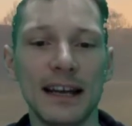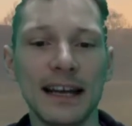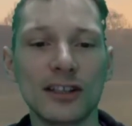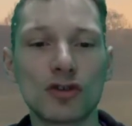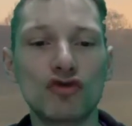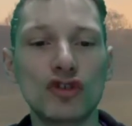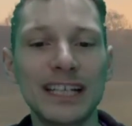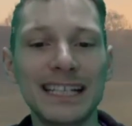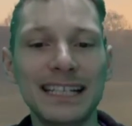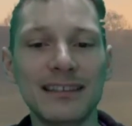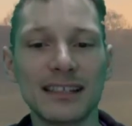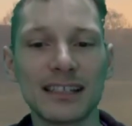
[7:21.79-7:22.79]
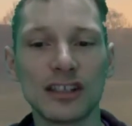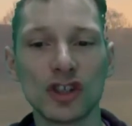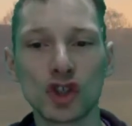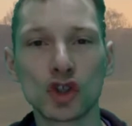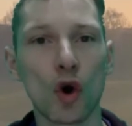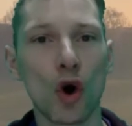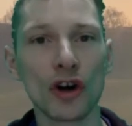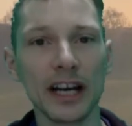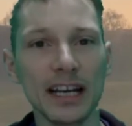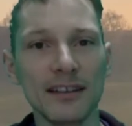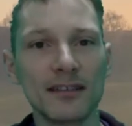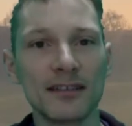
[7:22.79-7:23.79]
It's really this
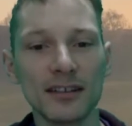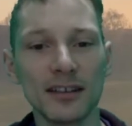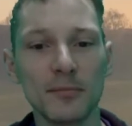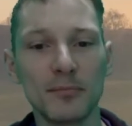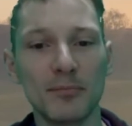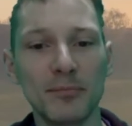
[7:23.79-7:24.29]
story, the